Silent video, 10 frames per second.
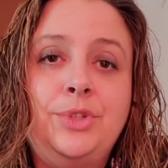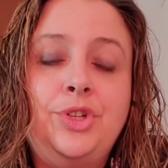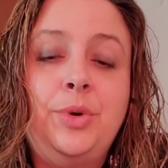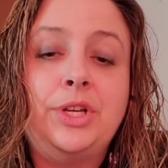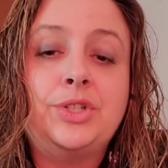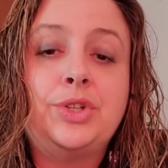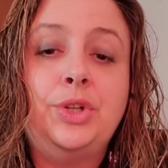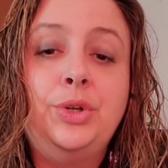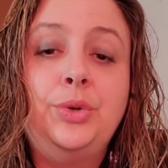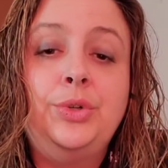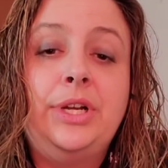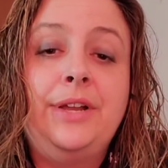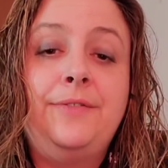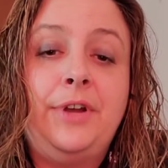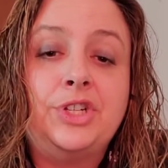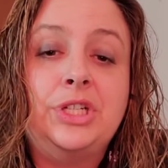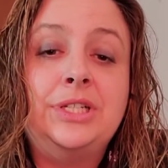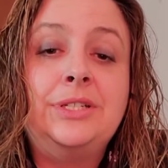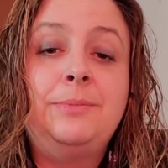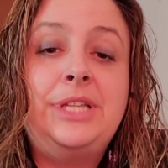to exclude
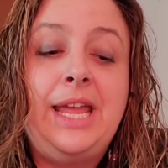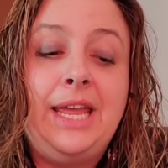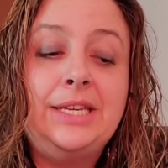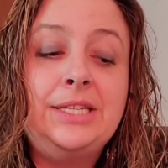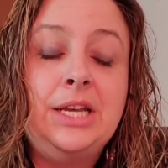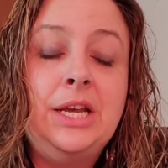confessions obtained